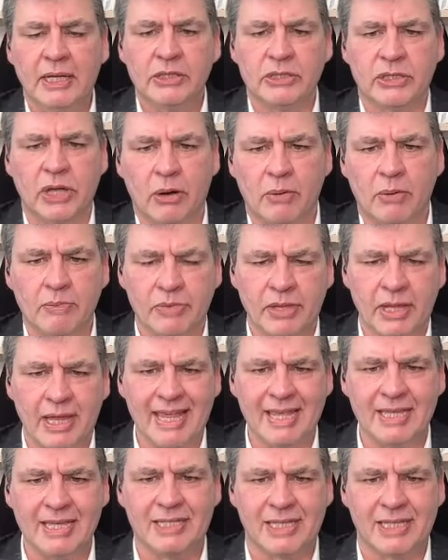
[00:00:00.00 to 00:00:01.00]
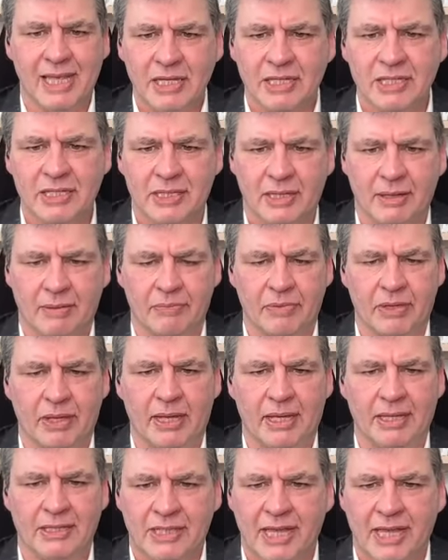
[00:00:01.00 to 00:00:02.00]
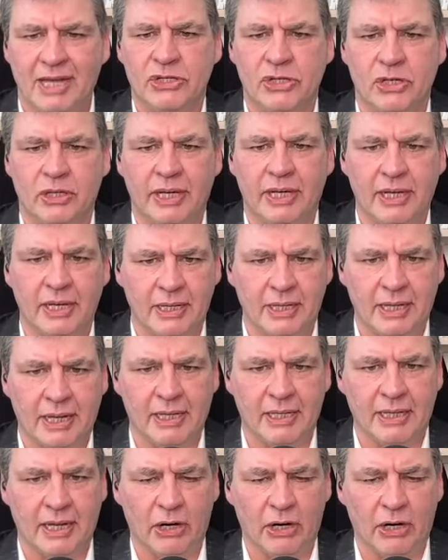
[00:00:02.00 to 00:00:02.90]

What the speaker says: So is this essentially,